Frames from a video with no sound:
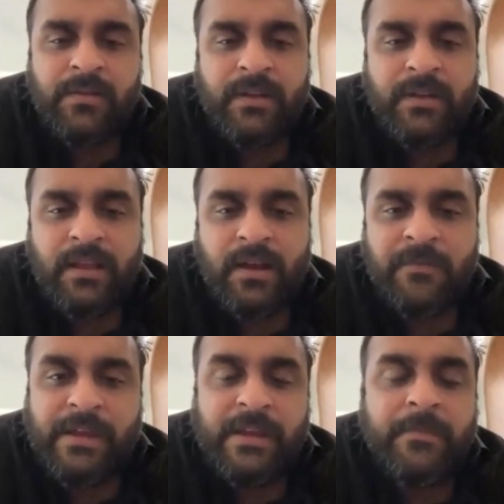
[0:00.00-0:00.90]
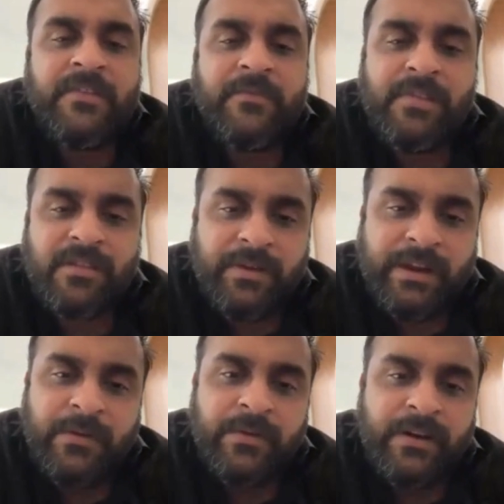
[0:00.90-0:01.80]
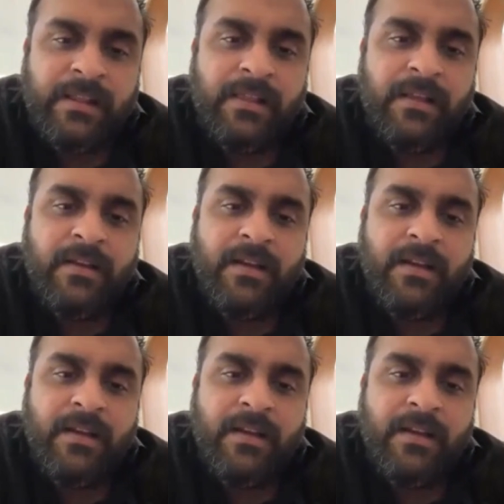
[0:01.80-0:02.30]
with a very painful story to tell.